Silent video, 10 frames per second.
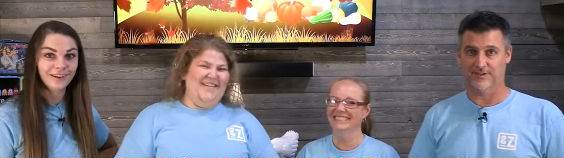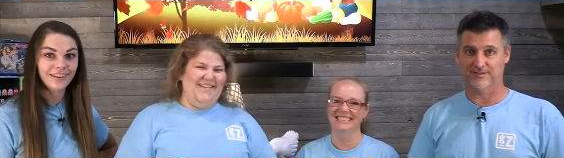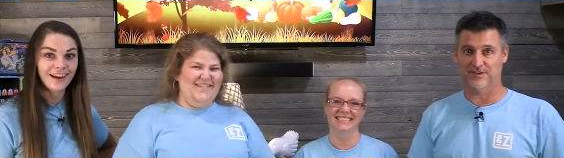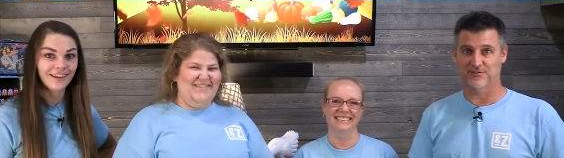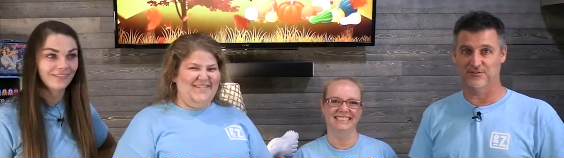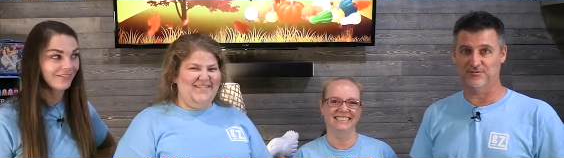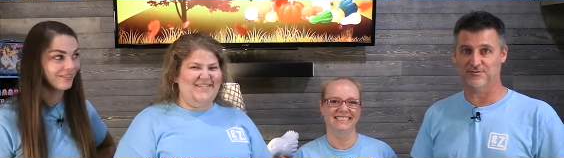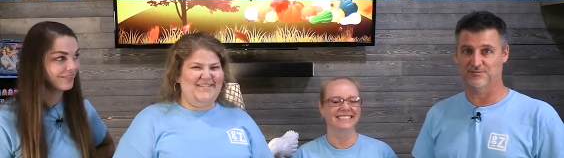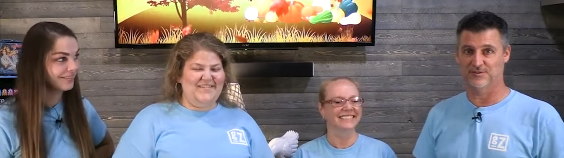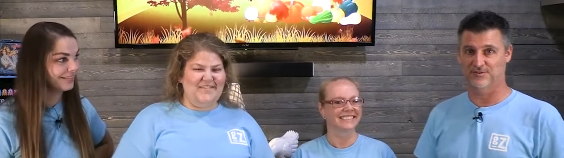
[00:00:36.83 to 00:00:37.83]
Speaker 1: we Look get to introduce
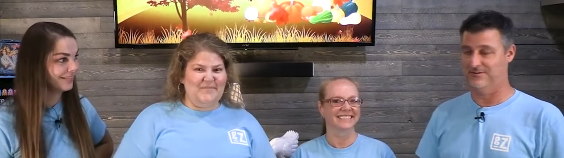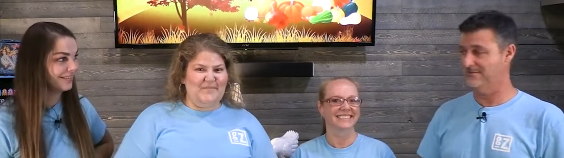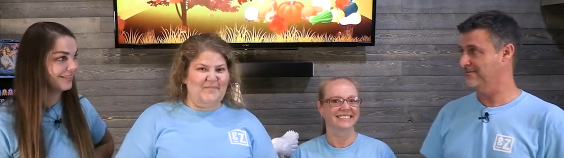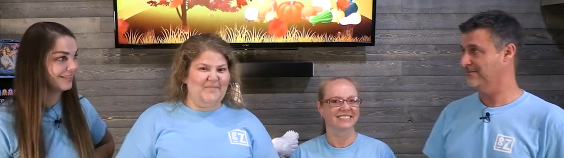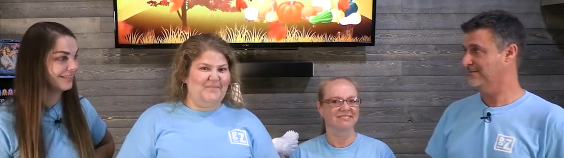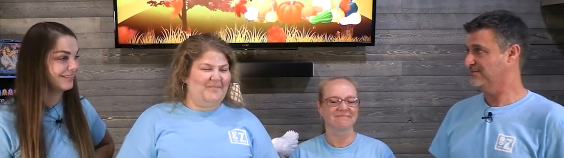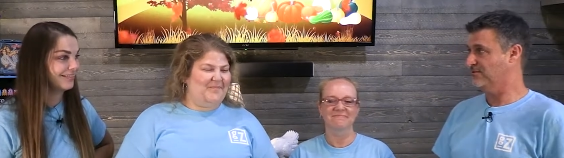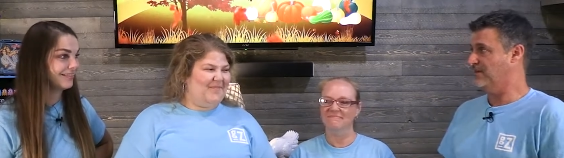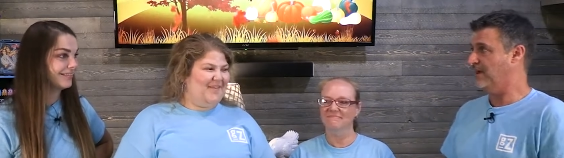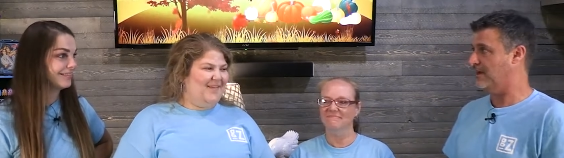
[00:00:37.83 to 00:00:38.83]
them to you. So
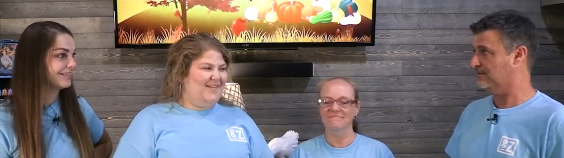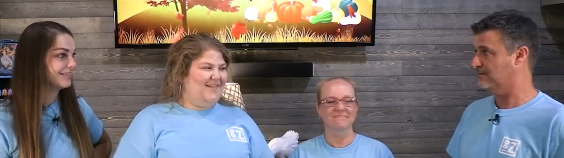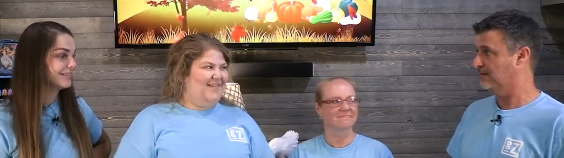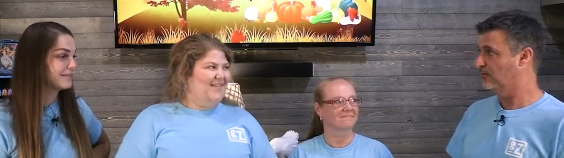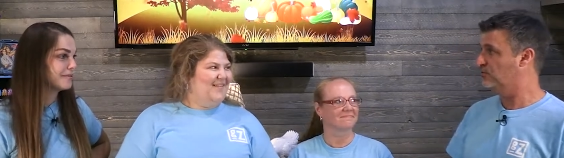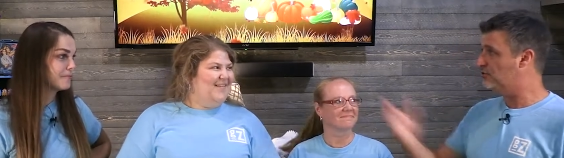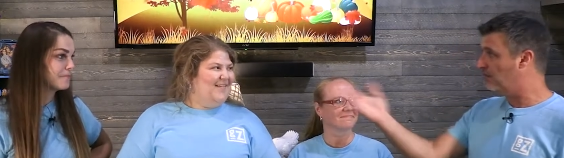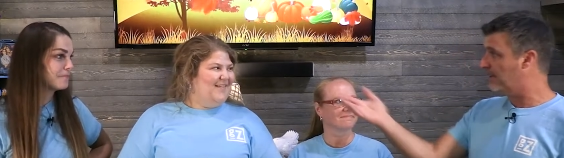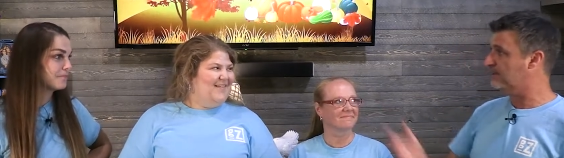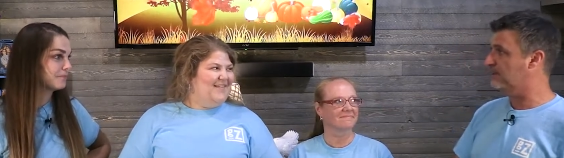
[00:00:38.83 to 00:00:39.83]
yes, would you
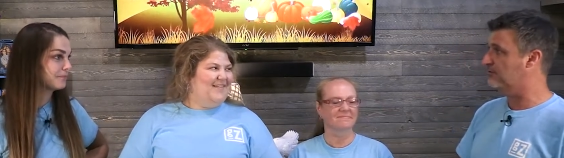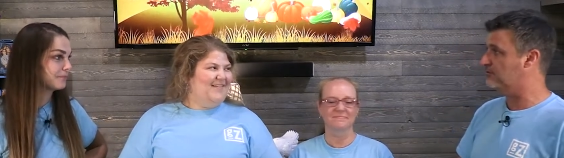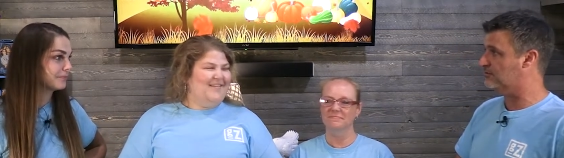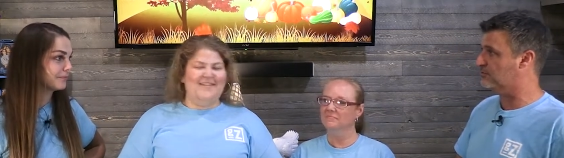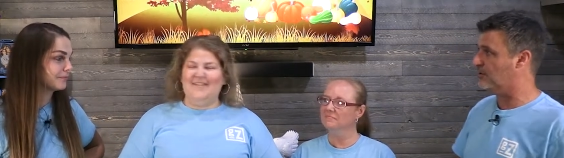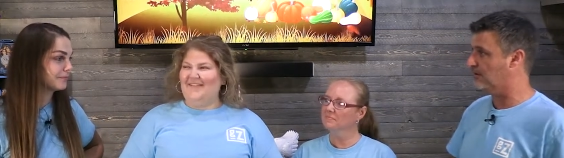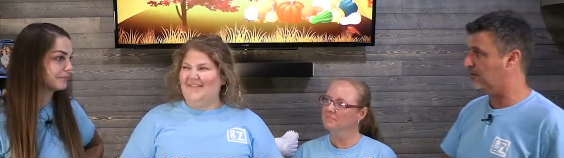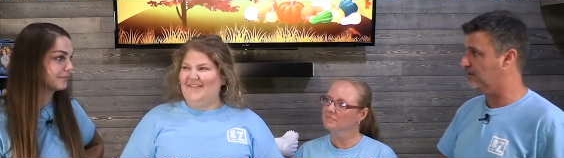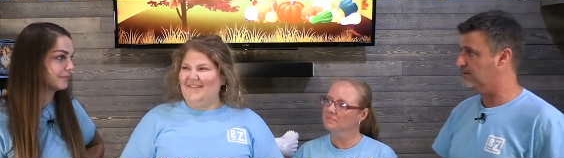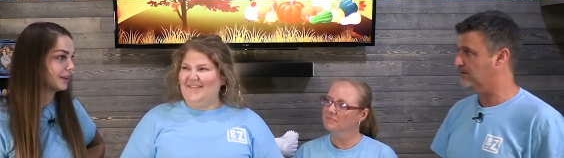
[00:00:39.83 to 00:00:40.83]
like to introduce them,
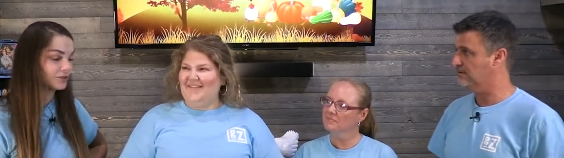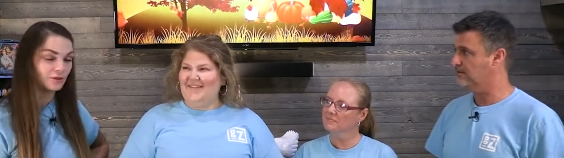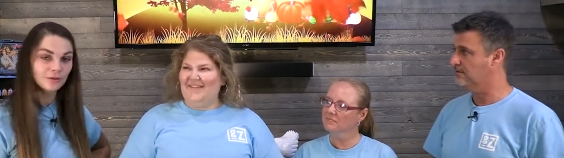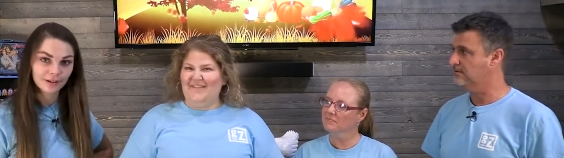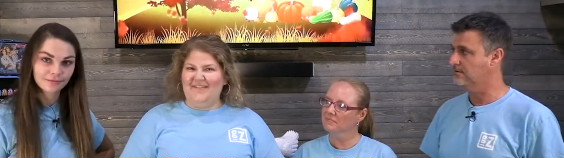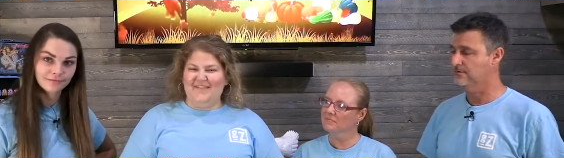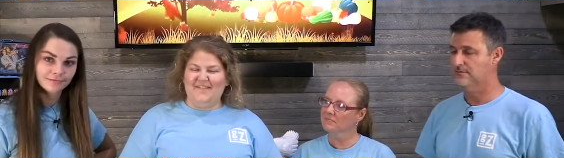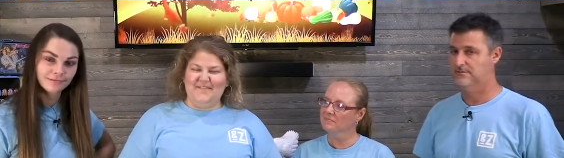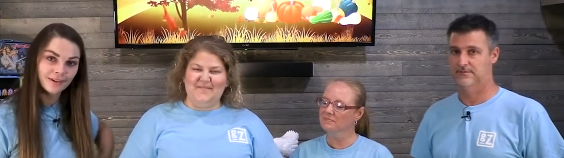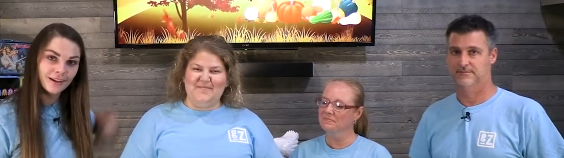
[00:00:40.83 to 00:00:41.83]
Carly?
Speaker 2: Sure.
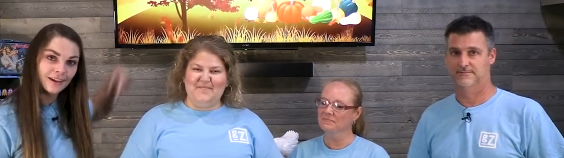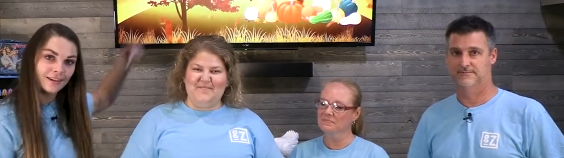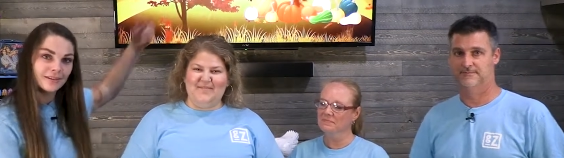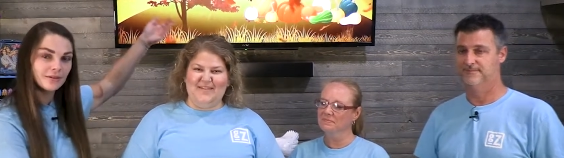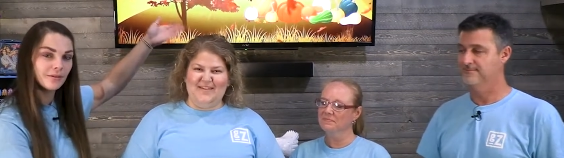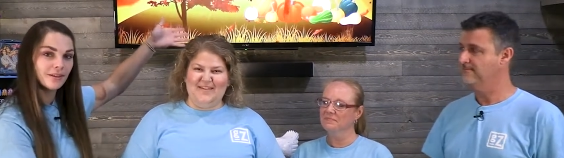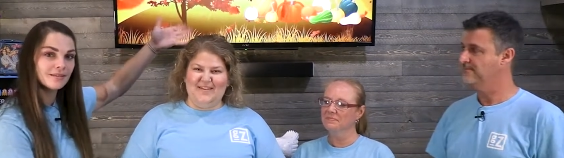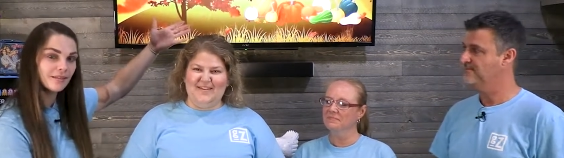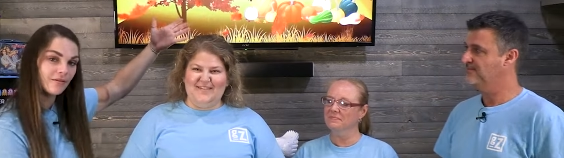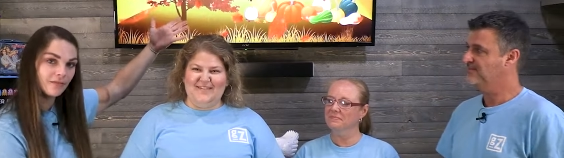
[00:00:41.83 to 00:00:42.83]
So
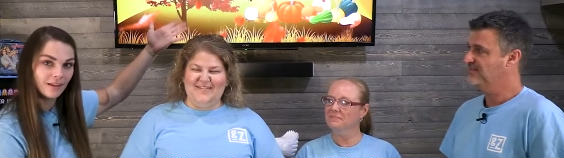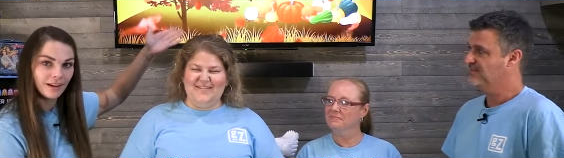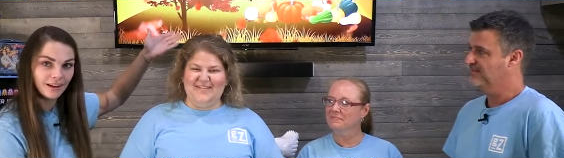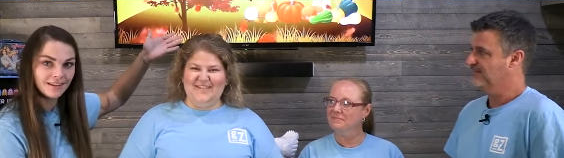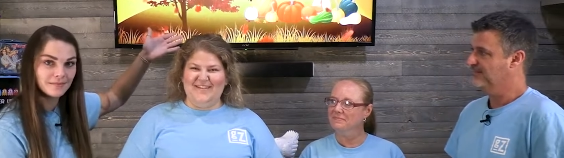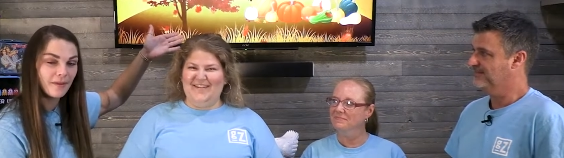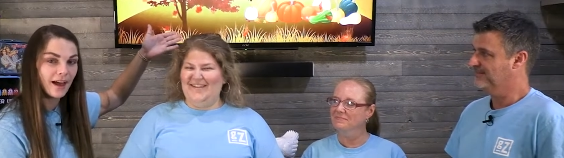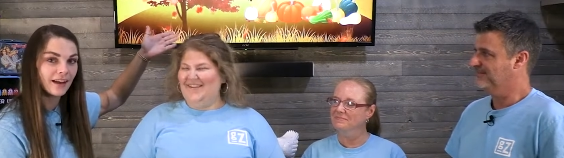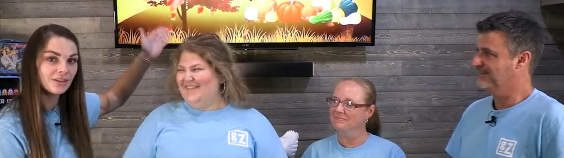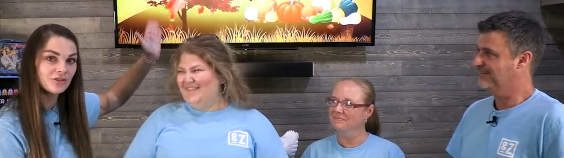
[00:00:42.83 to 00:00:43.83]
this lovely lady is
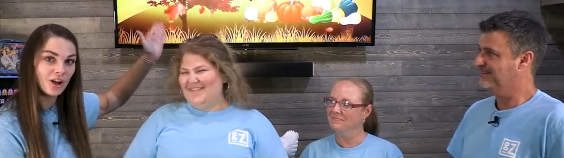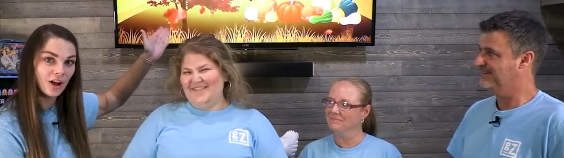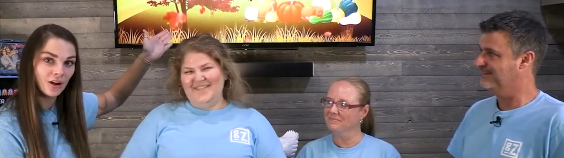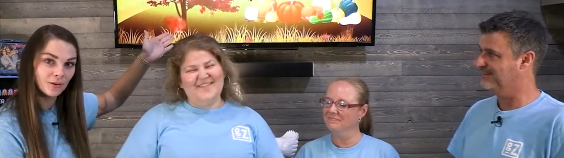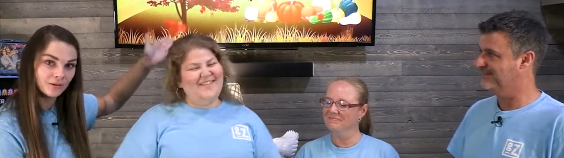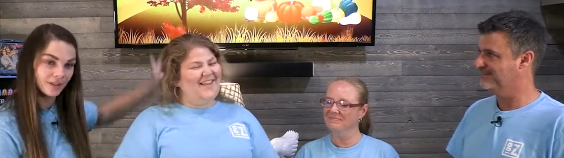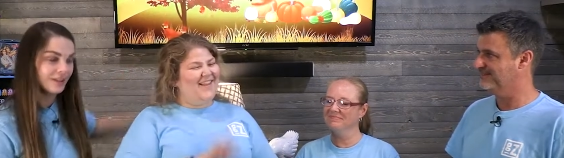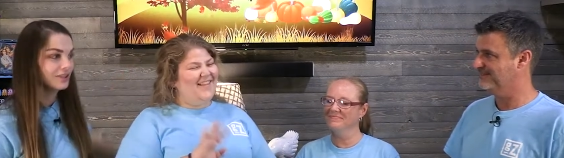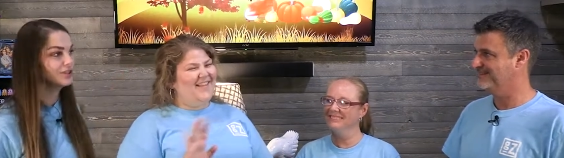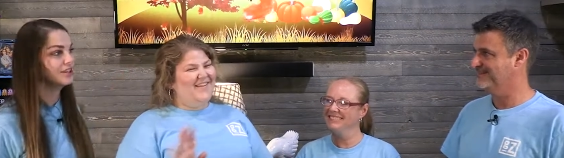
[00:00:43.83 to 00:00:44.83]
Matti Jo.
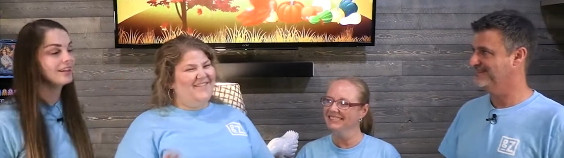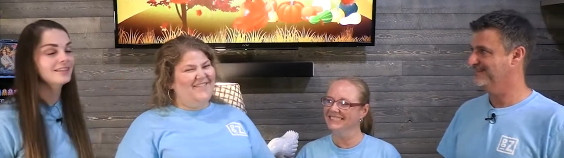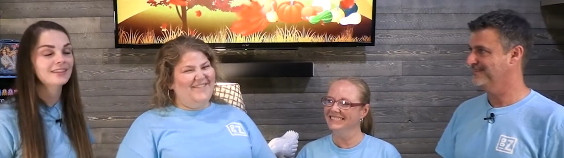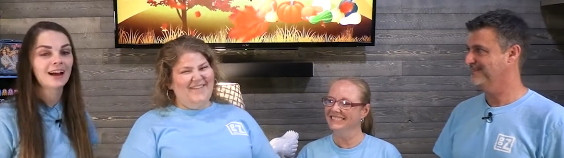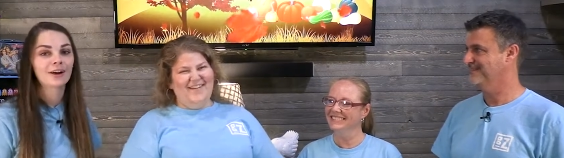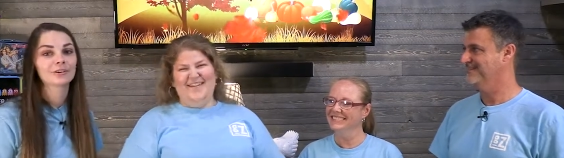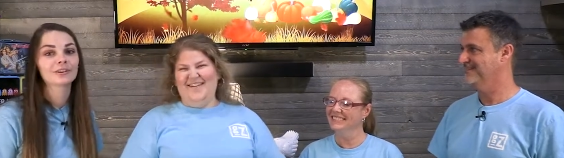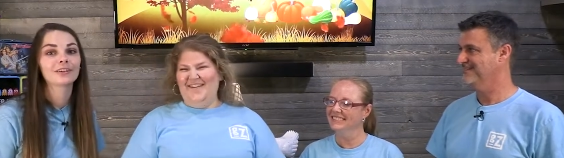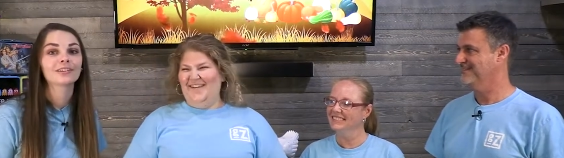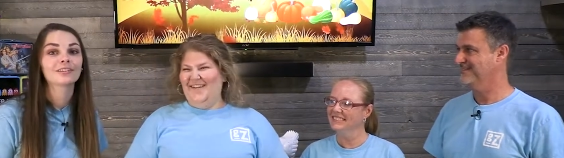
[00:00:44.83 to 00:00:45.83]
She is
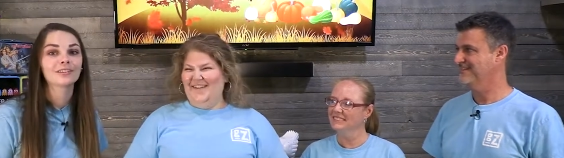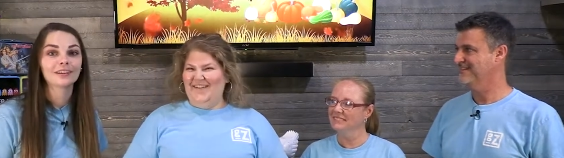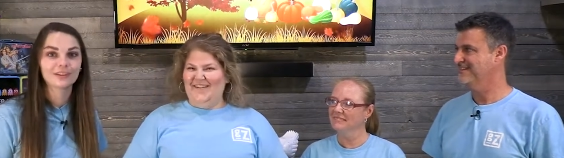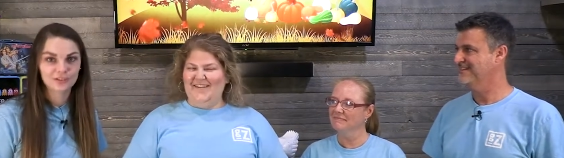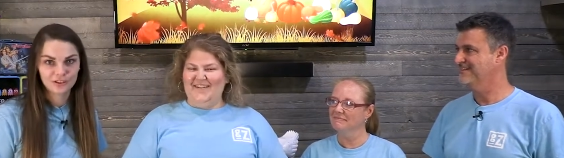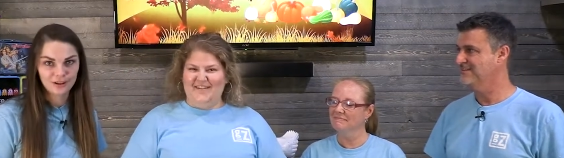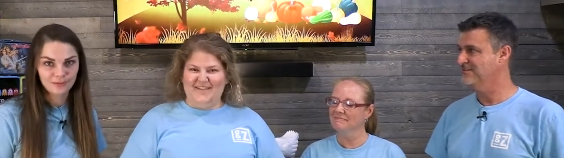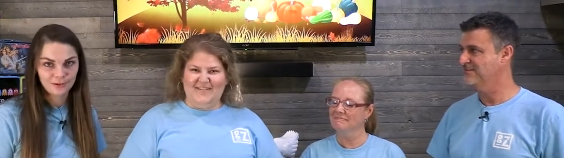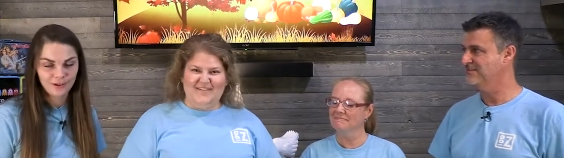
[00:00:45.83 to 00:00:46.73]
our leadership